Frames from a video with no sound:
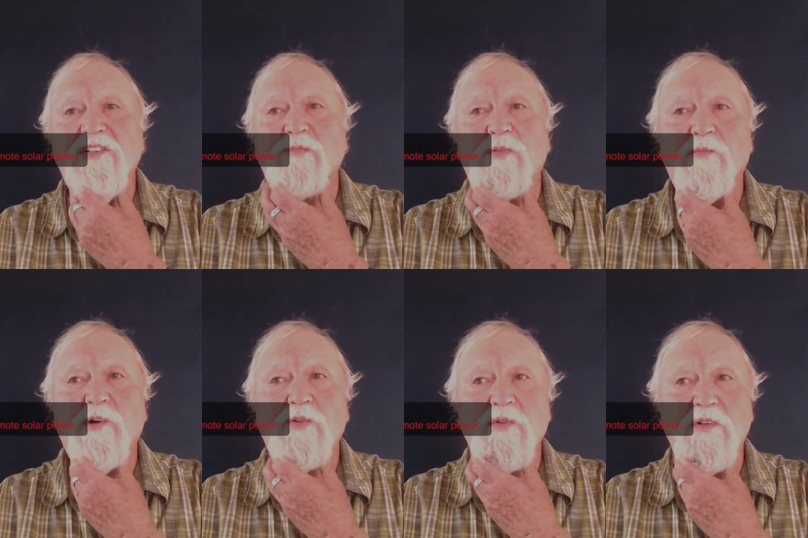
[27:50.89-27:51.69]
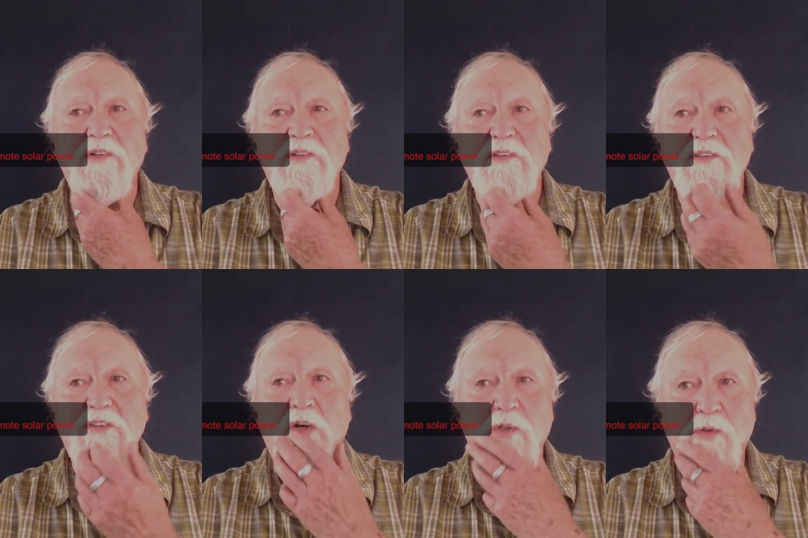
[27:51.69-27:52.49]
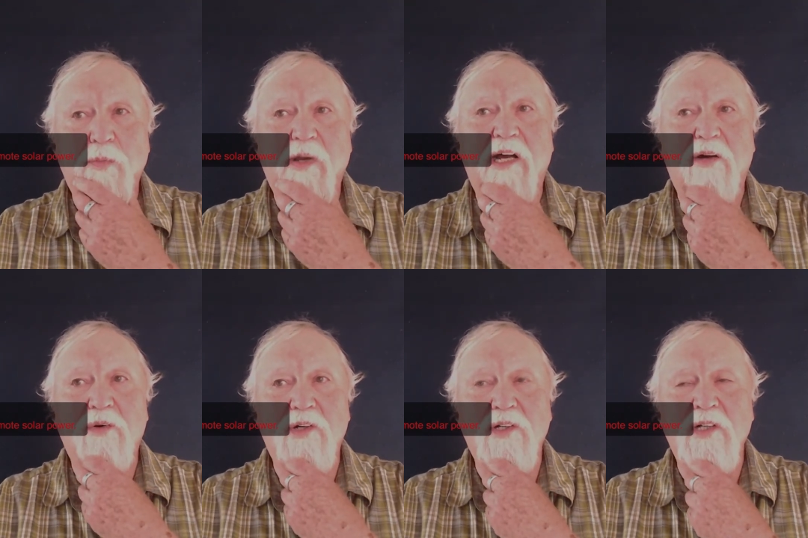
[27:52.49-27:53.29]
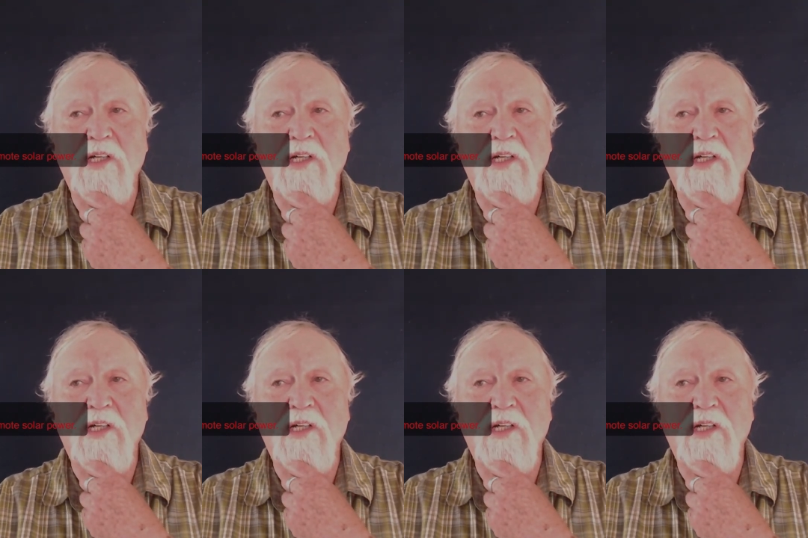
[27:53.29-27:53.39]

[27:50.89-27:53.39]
to promote solar power.